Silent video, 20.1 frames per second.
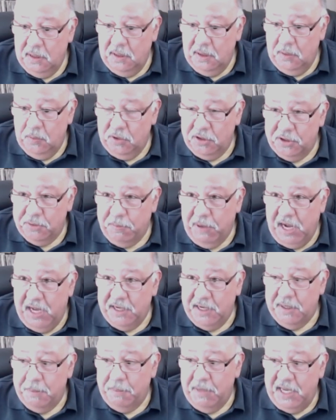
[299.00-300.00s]

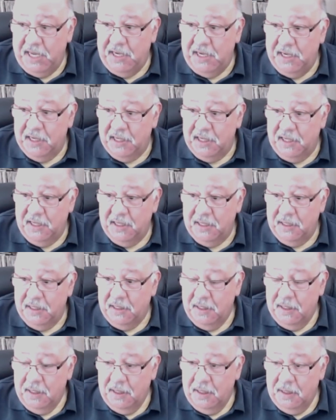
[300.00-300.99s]
respond immediately,
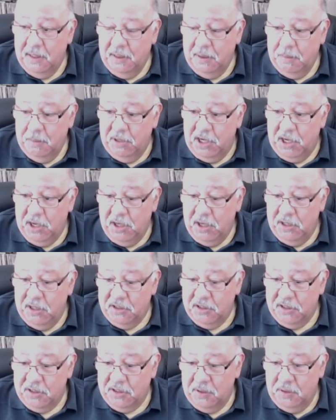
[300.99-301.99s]

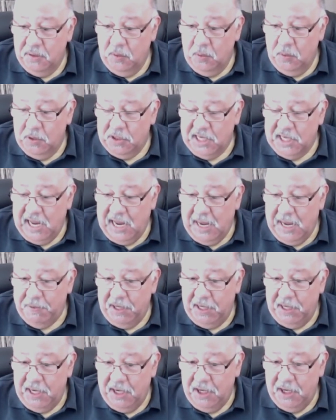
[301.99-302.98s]
because what's
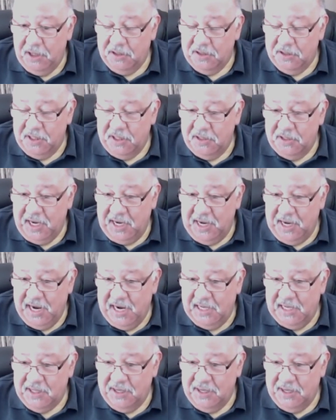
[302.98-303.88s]
happening here is these guys